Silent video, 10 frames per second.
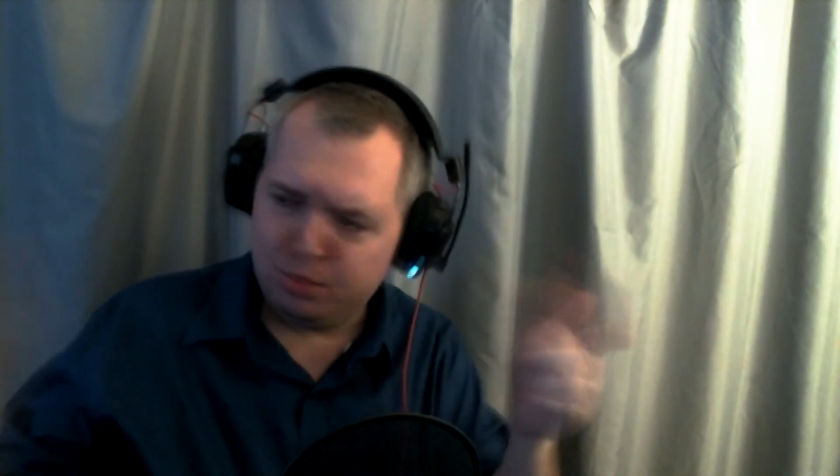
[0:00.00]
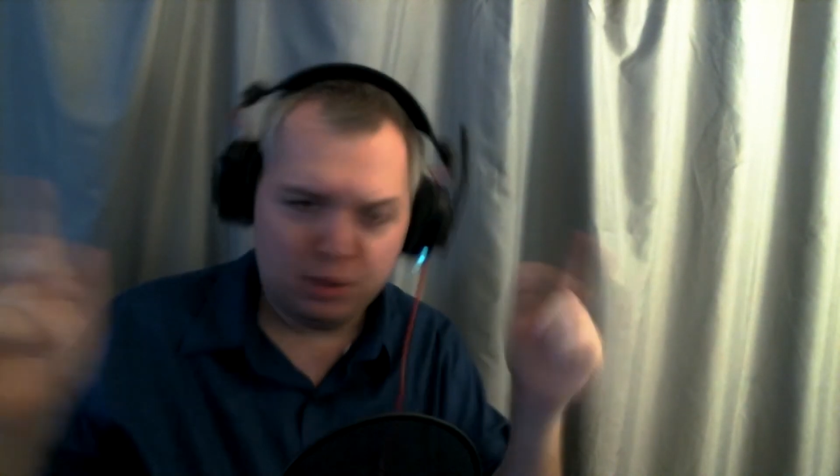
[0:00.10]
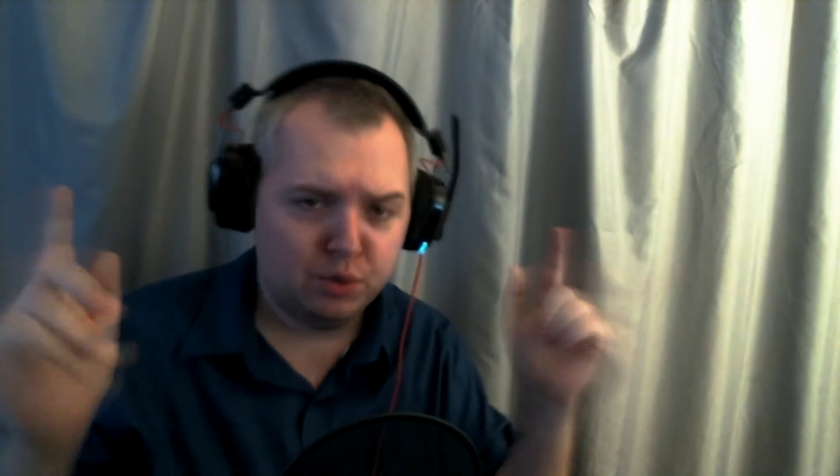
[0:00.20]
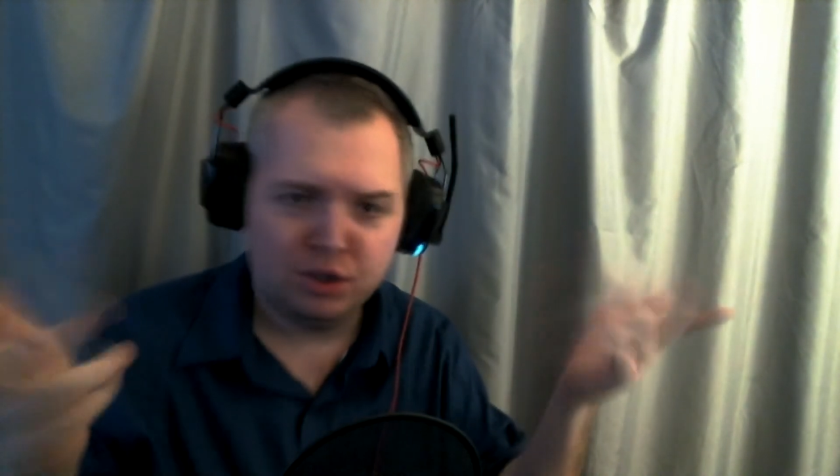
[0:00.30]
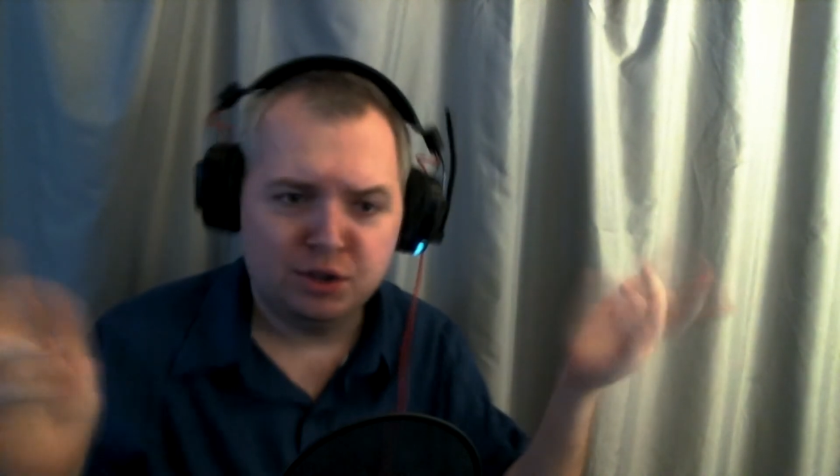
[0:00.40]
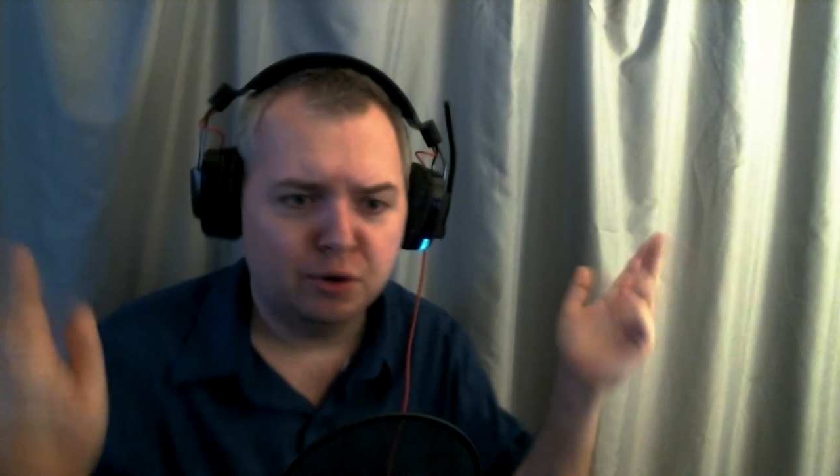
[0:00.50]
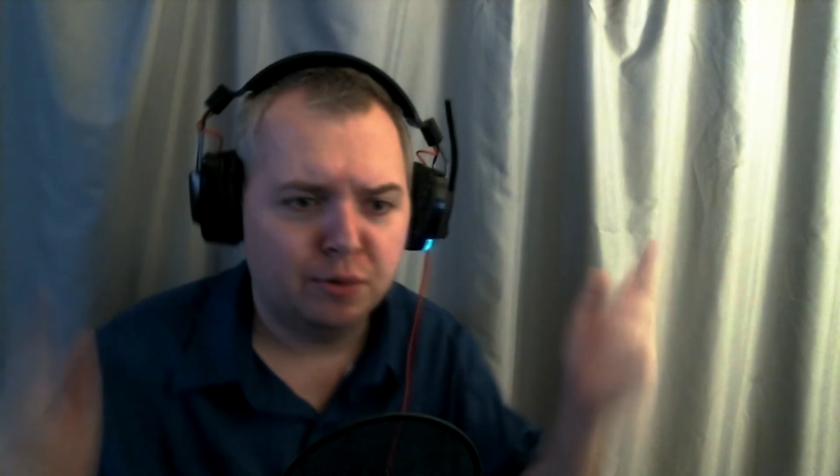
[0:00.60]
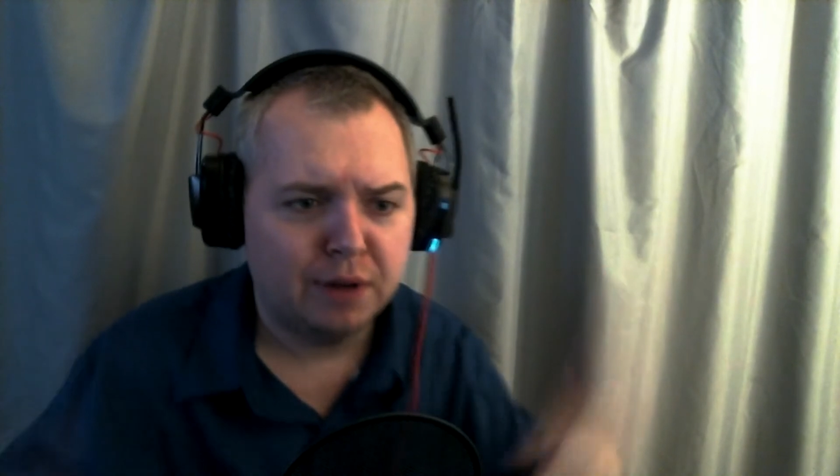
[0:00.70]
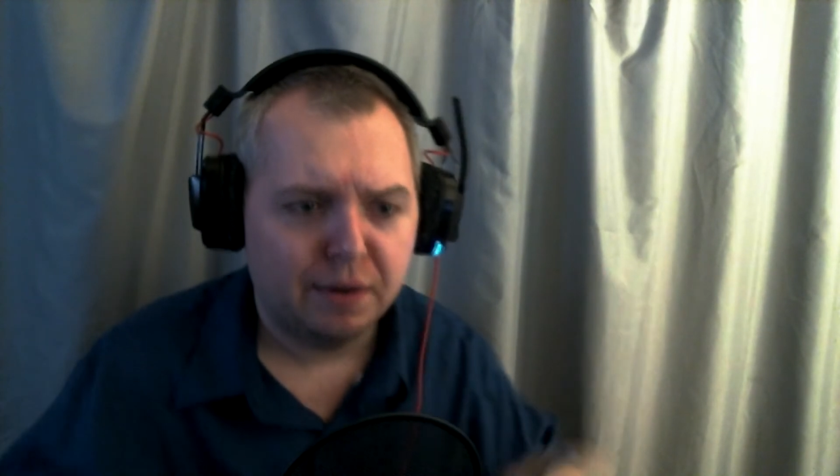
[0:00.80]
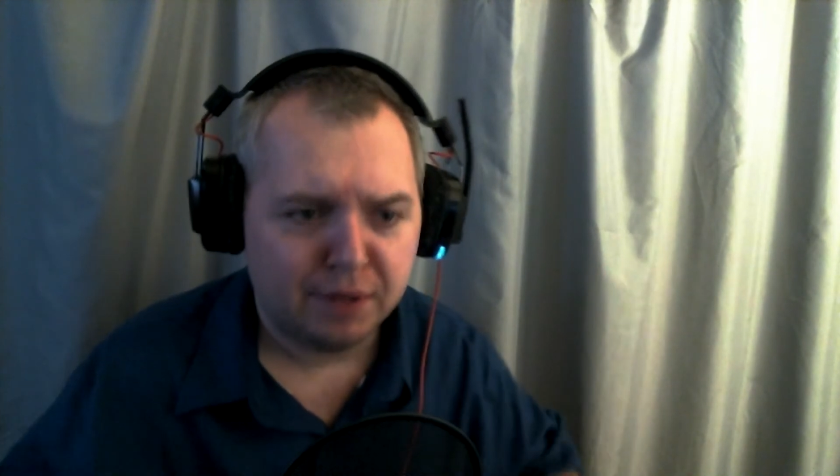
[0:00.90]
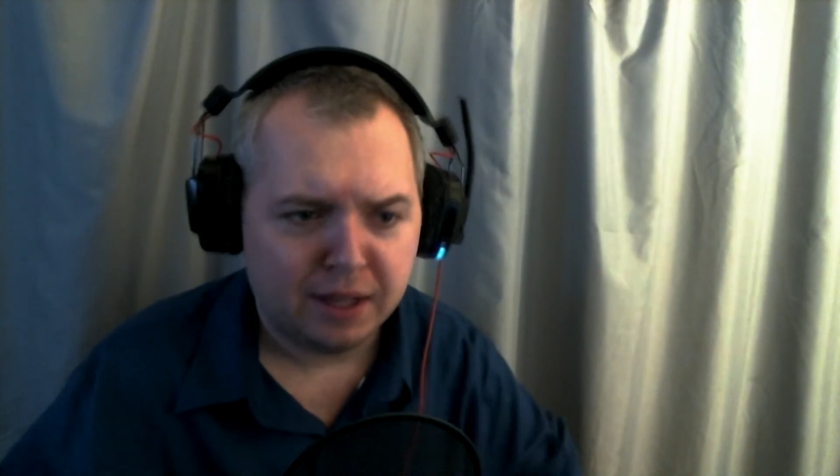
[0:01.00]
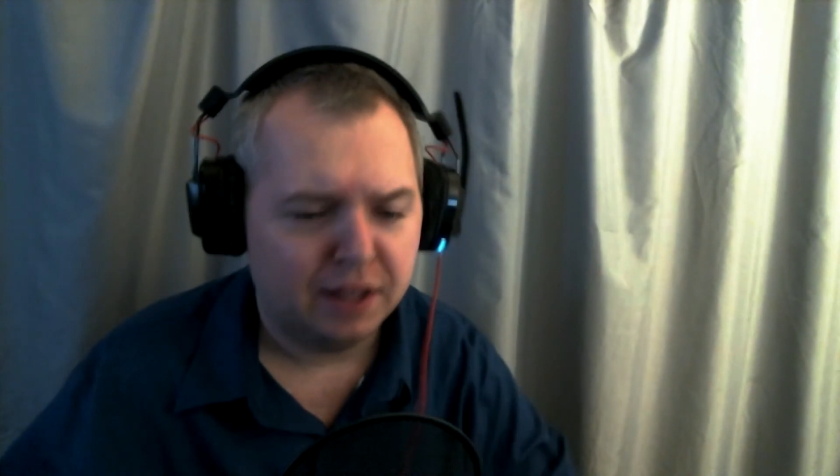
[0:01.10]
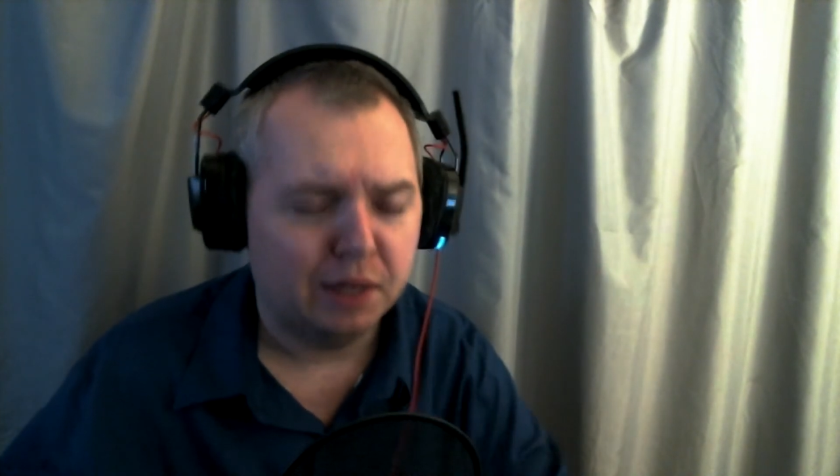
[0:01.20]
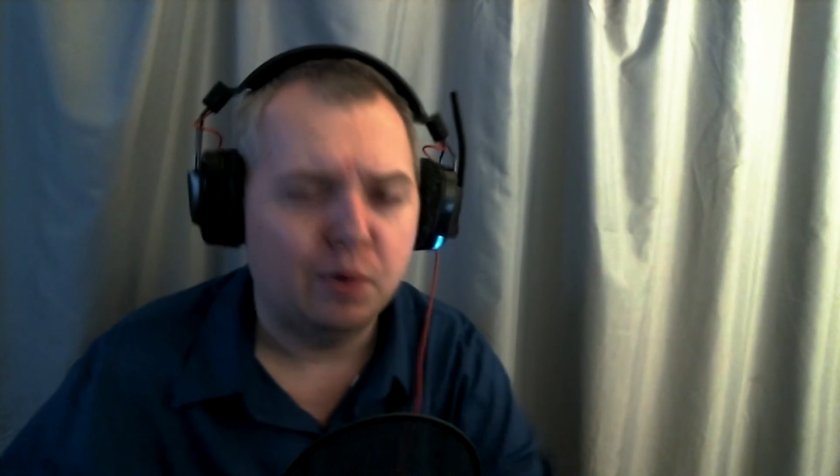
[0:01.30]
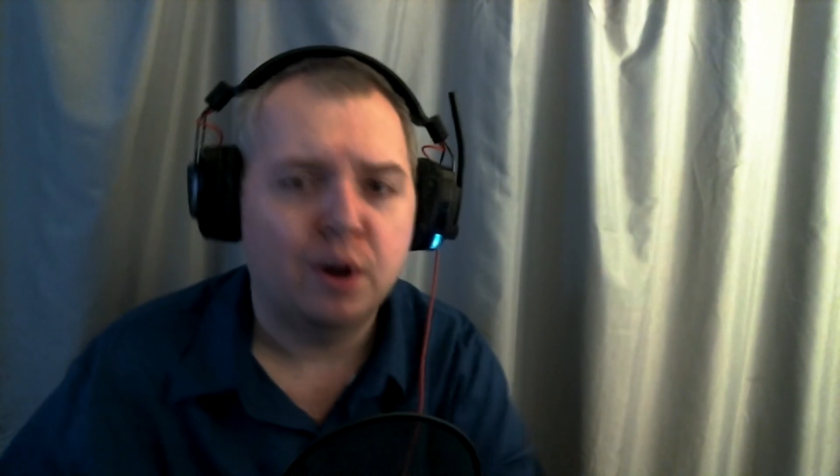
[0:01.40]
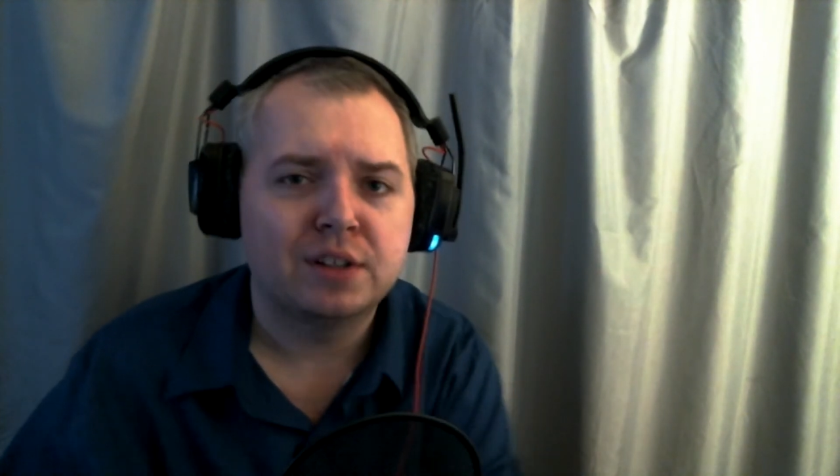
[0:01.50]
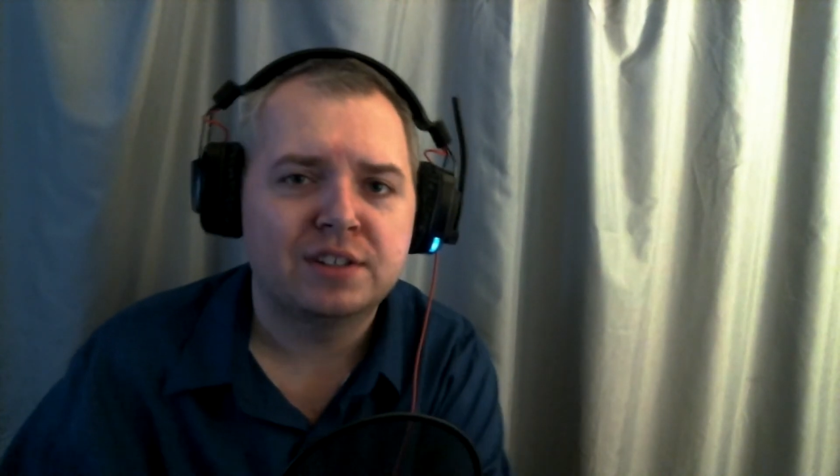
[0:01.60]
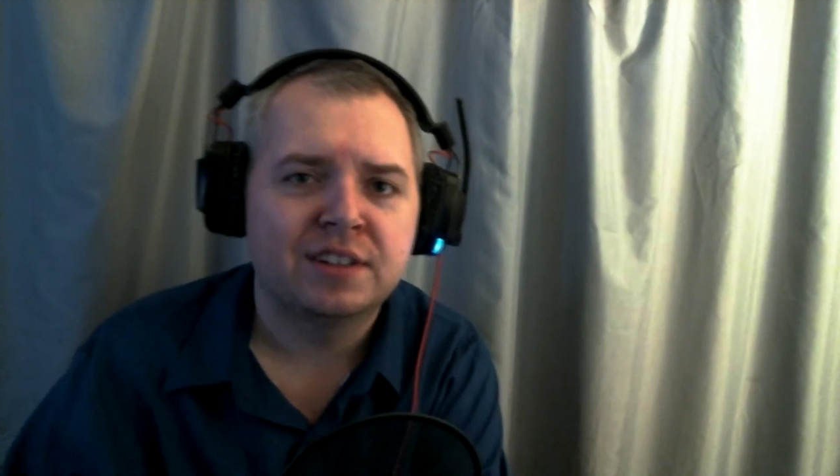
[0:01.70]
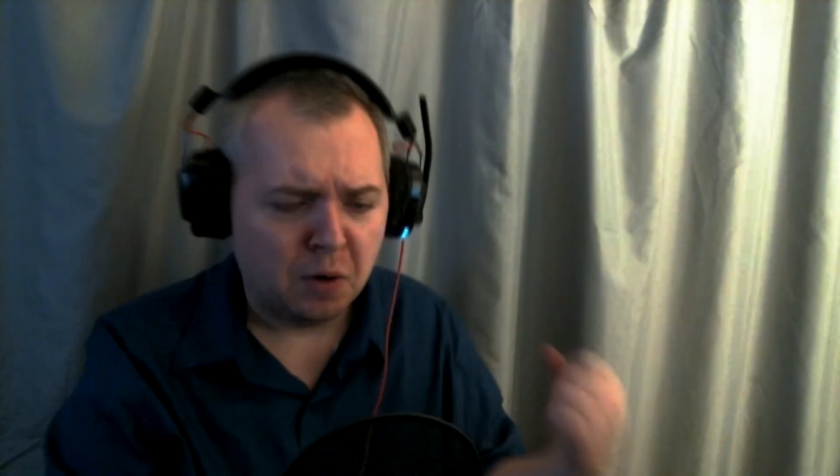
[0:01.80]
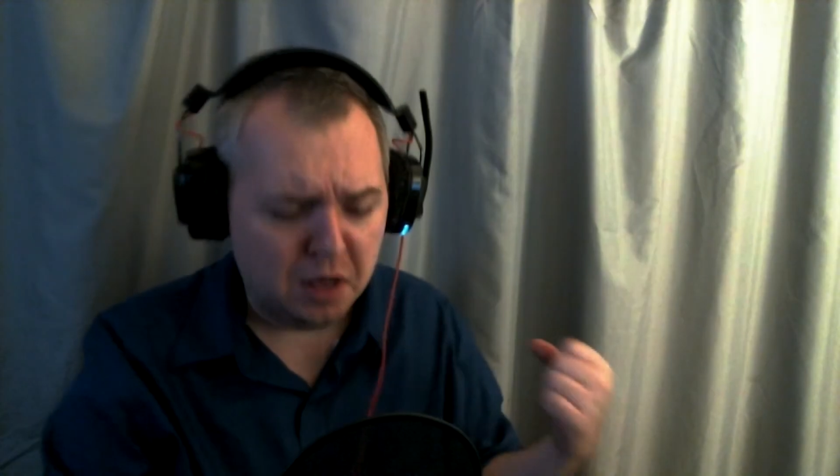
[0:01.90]
psh, just doing whatever the hell he
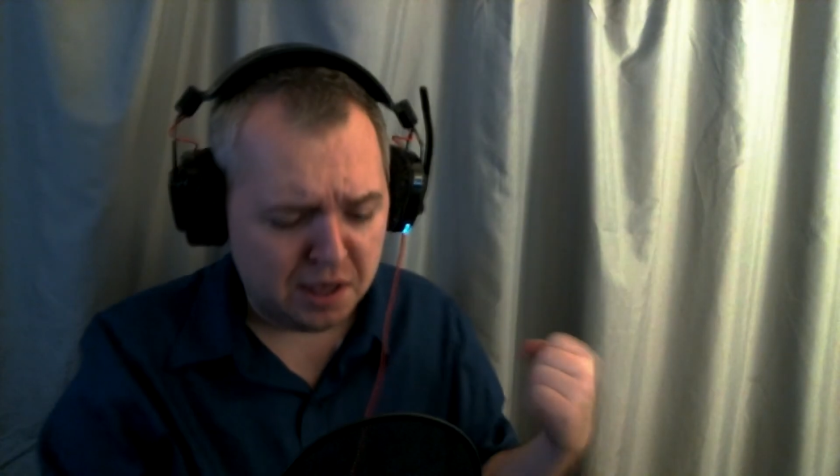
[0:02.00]
wants.